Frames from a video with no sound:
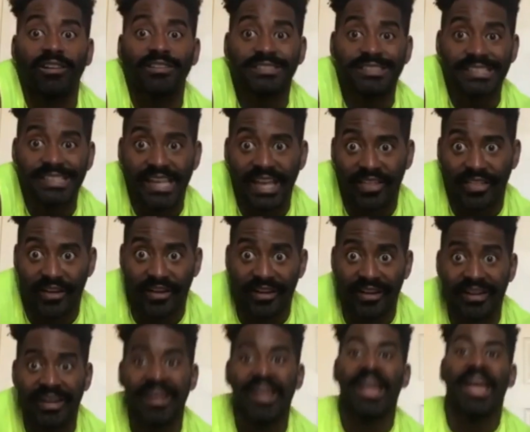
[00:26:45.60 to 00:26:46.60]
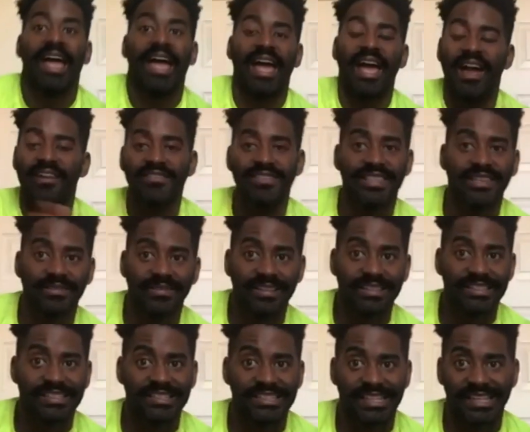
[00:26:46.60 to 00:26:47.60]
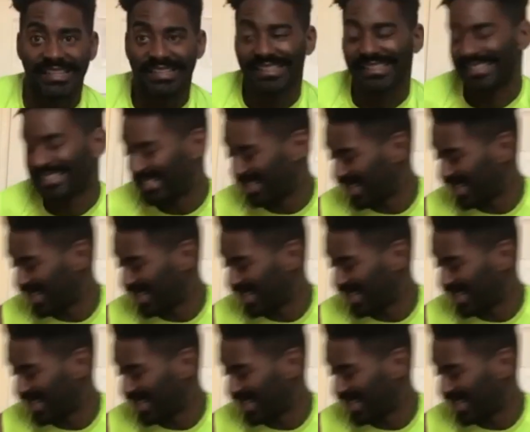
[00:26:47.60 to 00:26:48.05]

together, everything we just did, let's see